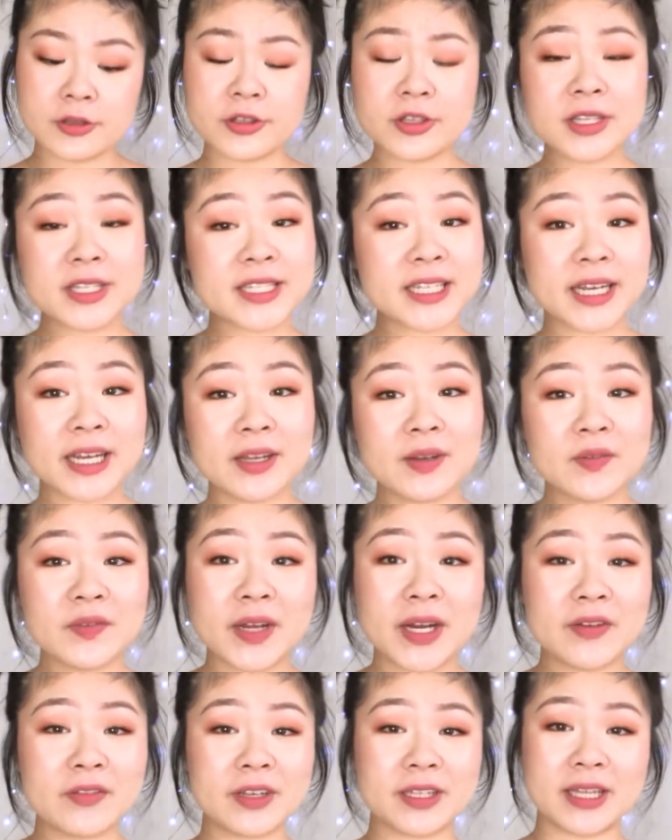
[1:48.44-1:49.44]
So the second
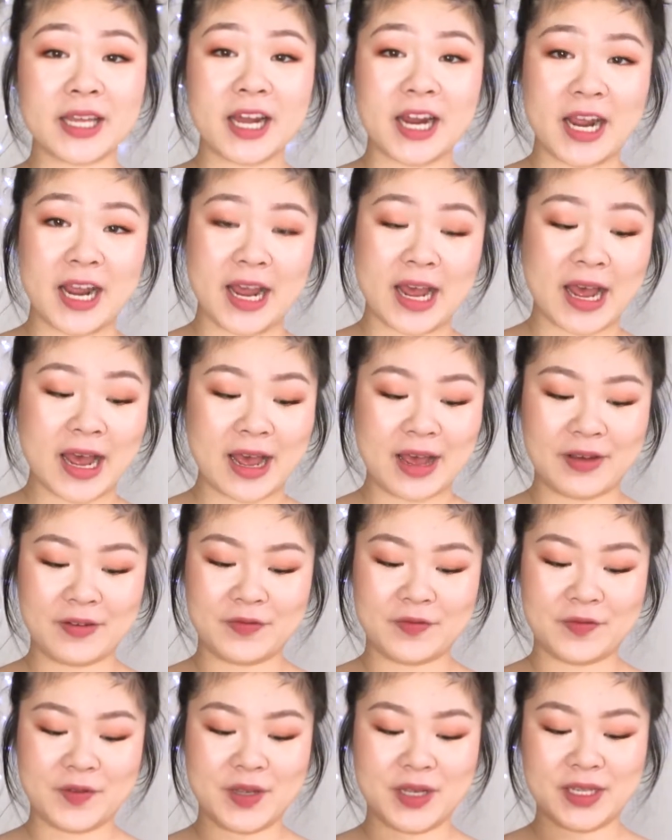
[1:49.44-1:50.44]
favorite that I
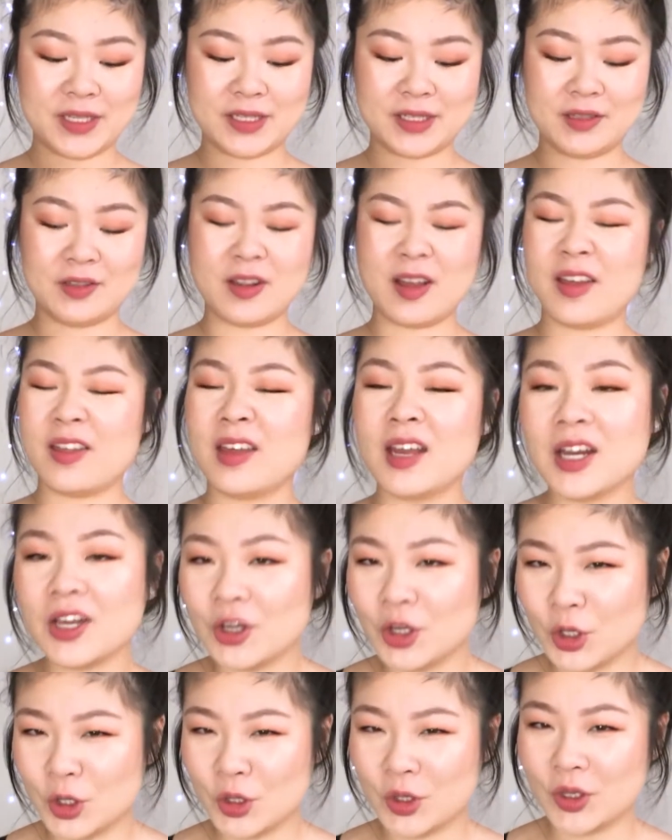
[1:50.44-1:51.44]
have is nothing
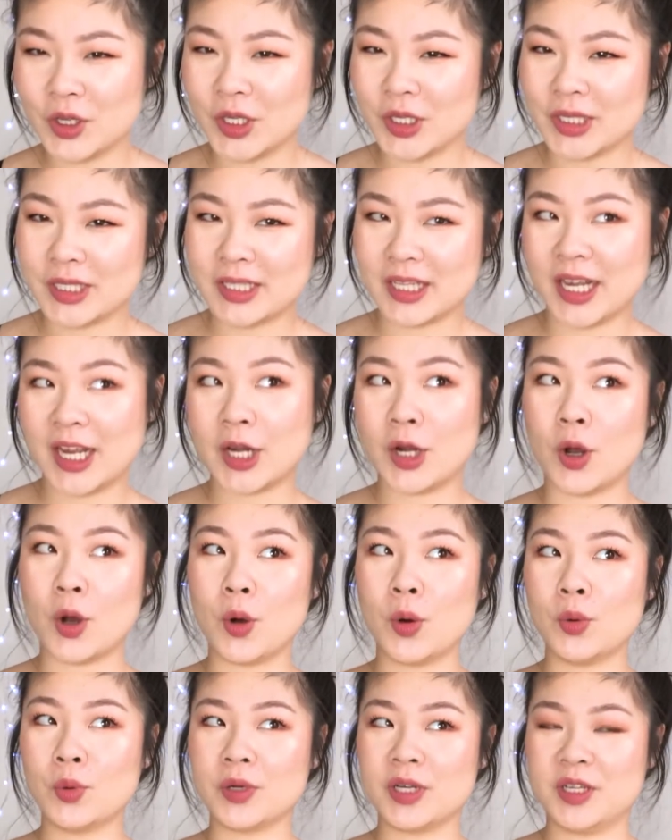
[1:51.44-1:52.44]
new. It's like an
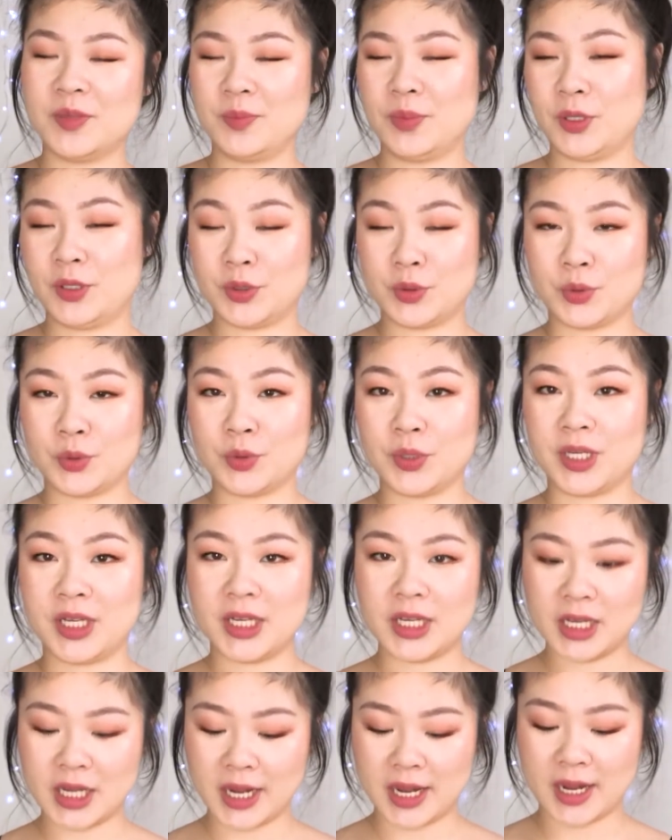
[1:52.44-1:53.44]
oldie but a
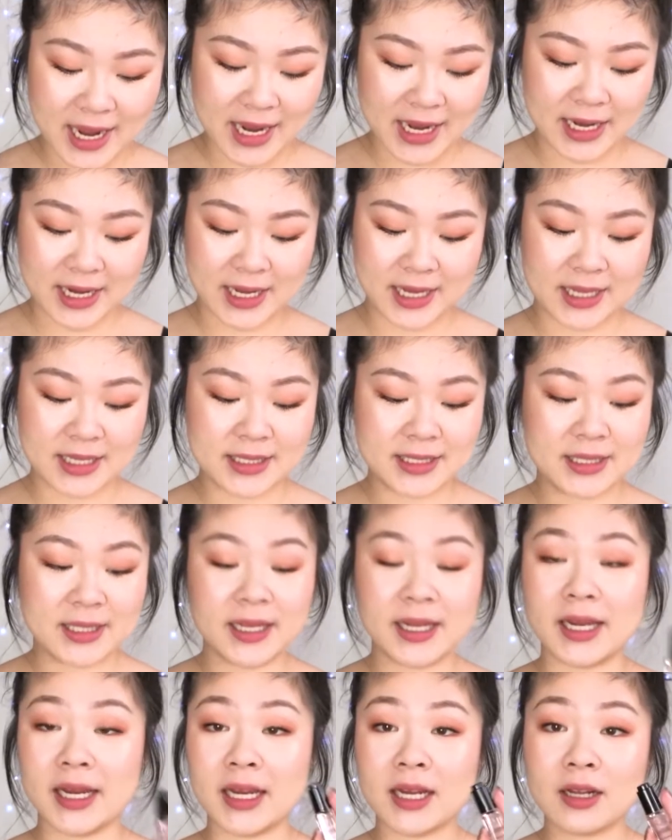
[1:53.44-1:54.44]
goodie. It is
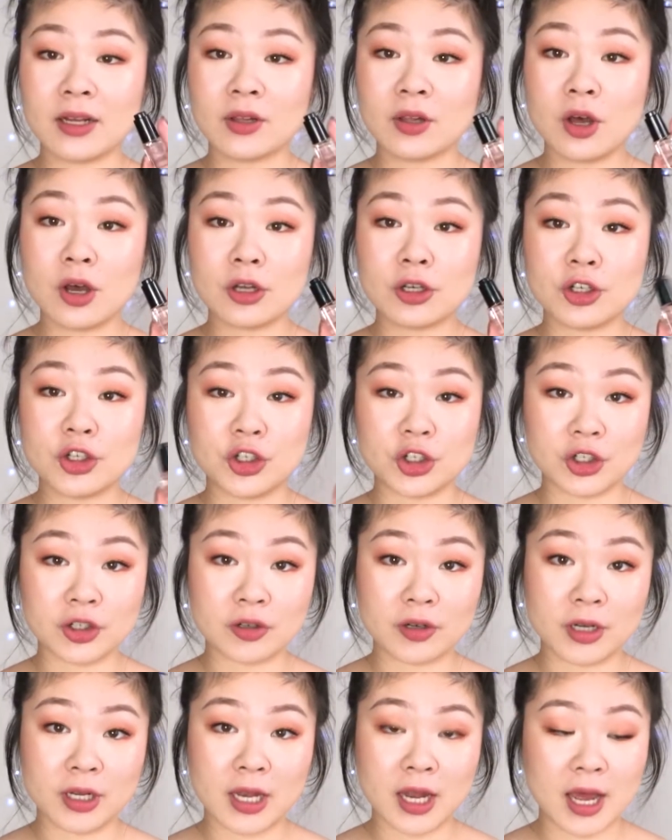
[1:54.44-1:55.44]
the INGLOT
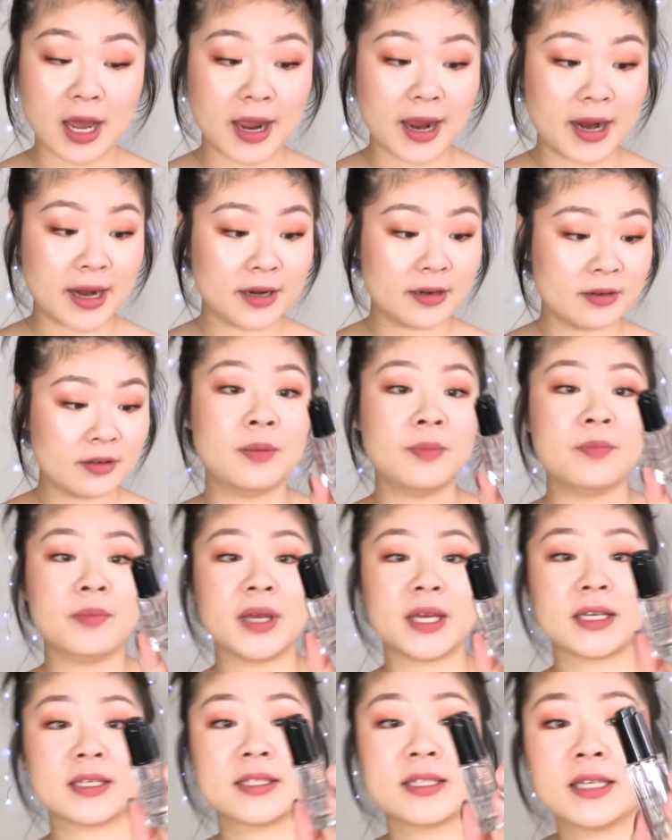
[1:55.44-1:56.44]
Duraline
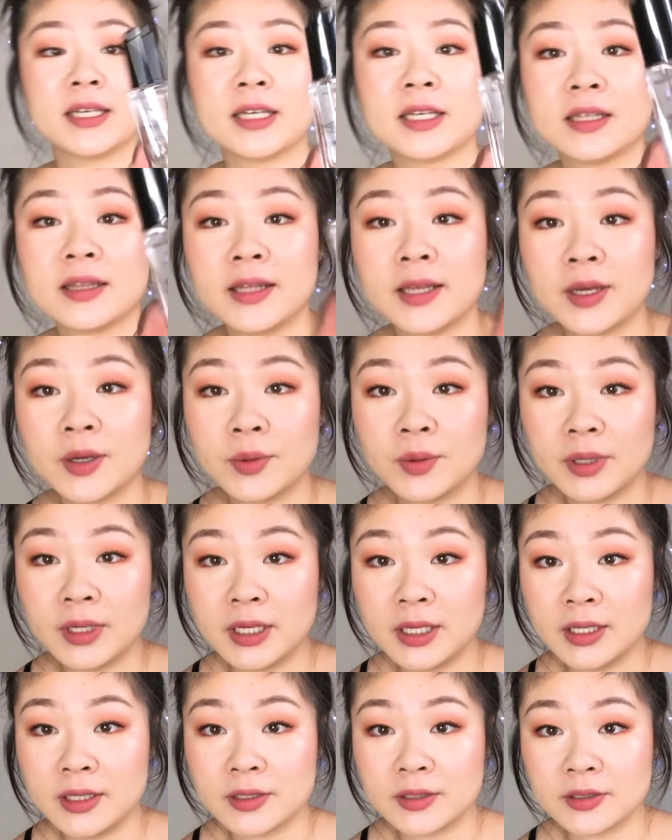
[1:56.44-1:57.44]
mixing
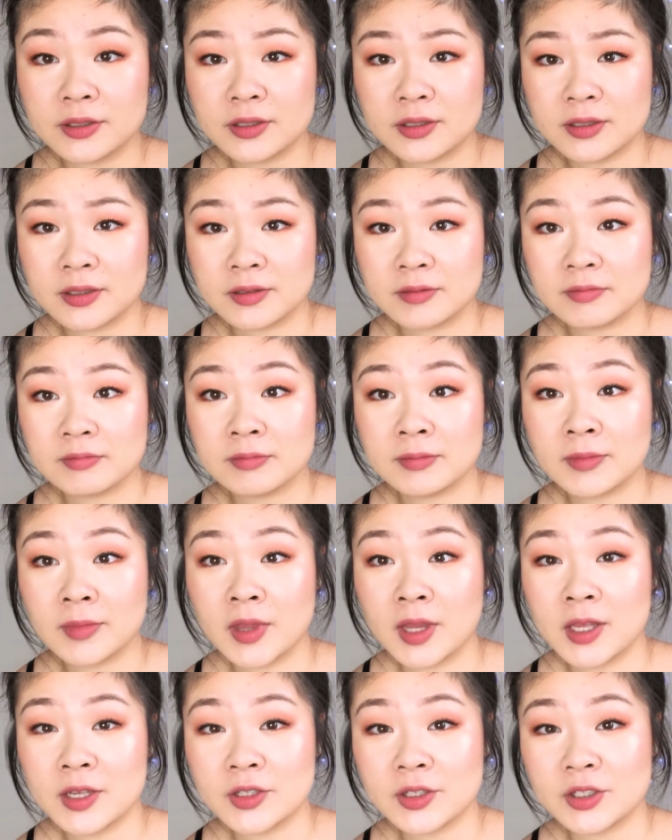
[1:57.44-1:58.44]
liquid.
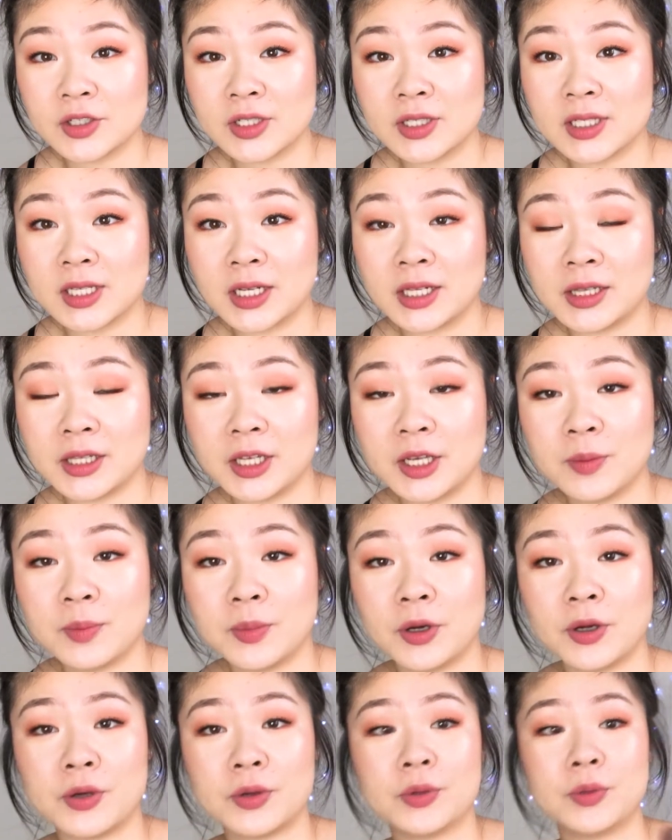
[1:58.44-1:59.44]
So it's just a clear
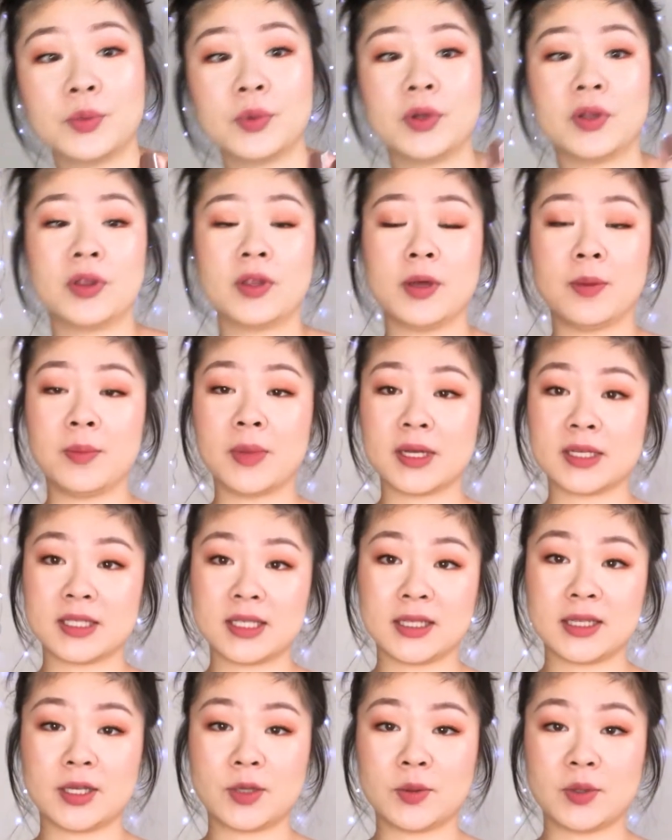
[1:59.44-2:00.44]
bottle with a
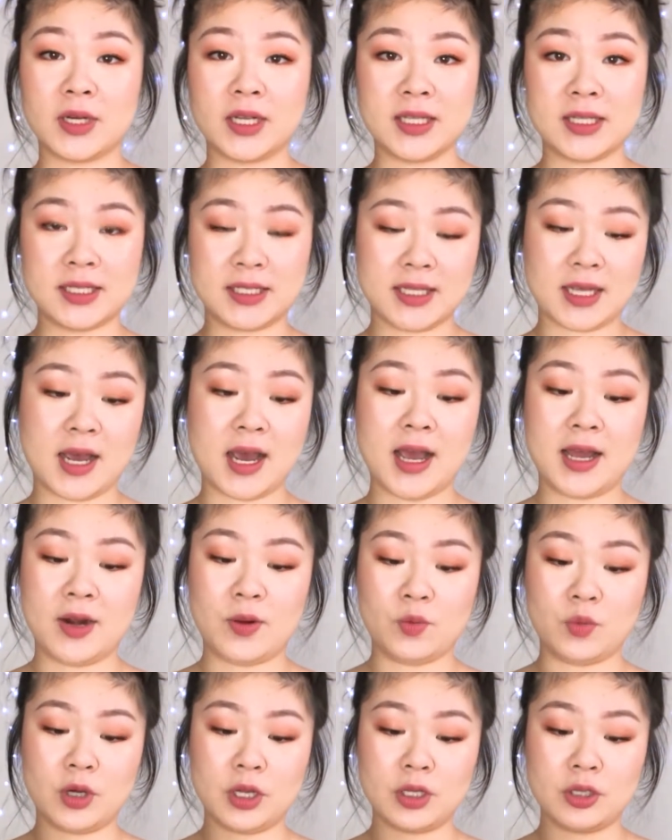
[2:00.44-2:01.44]
mixing liquid inside,
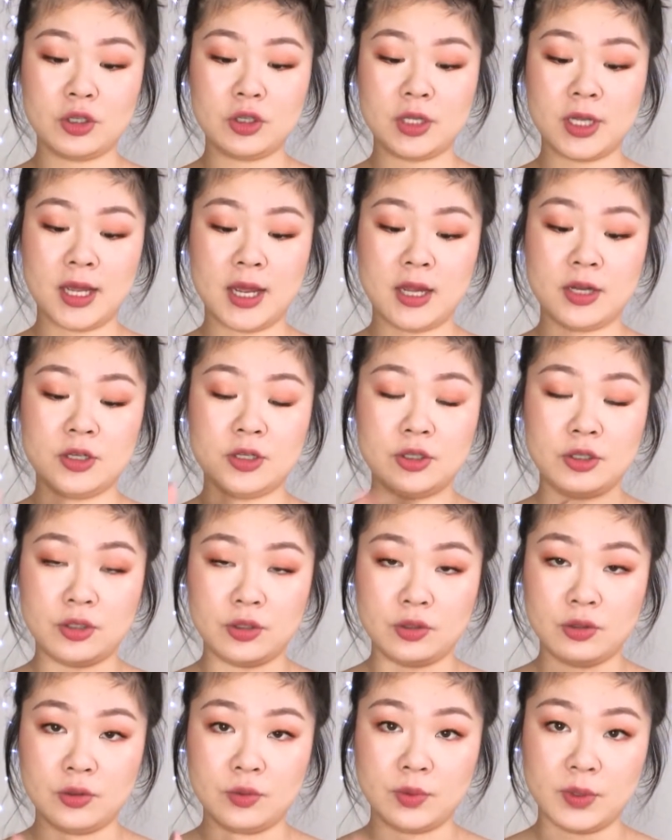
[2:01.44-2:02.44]
and what you can
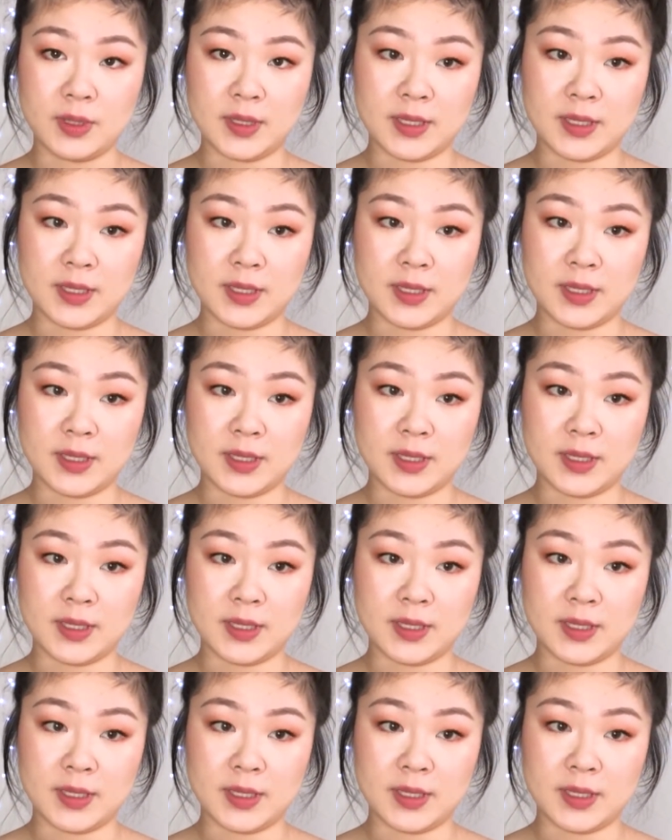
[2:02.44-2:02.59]
do with